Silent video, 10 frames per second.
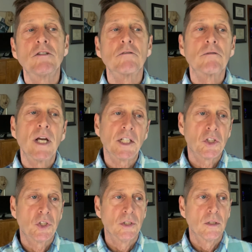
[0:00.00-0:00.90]

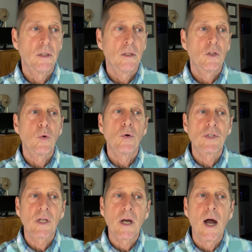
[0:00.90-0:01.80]
direction towards
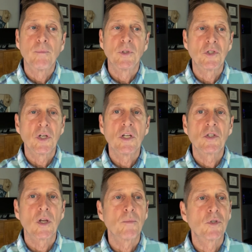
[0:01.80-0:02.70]
accomplishing
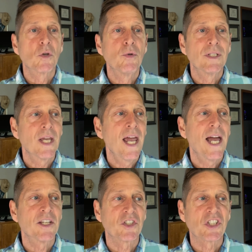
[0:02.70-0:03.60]
subsequent
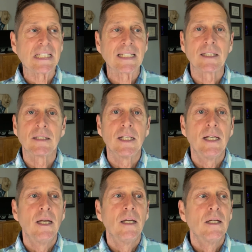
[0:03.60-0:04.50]
tasks.
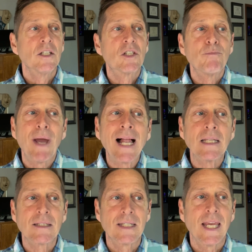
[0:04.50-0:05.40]
It's a
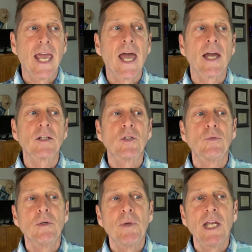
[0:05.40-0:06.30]
balancing act to
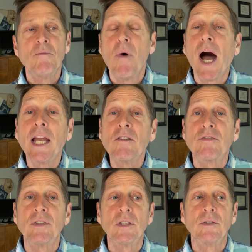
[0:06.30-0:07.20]
remain
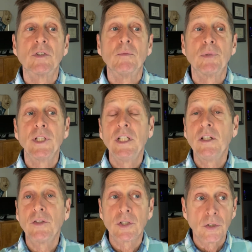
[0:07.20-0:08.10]
mindful of
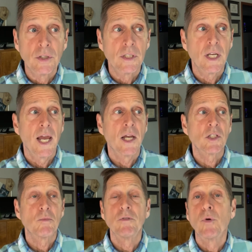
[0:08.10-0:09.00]
completing the current
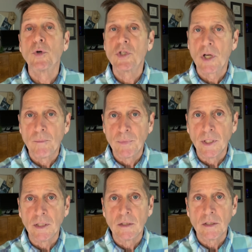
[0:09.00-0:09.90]
task before
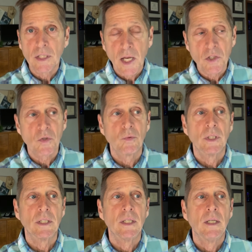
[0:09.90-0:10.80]
jumping to the next one.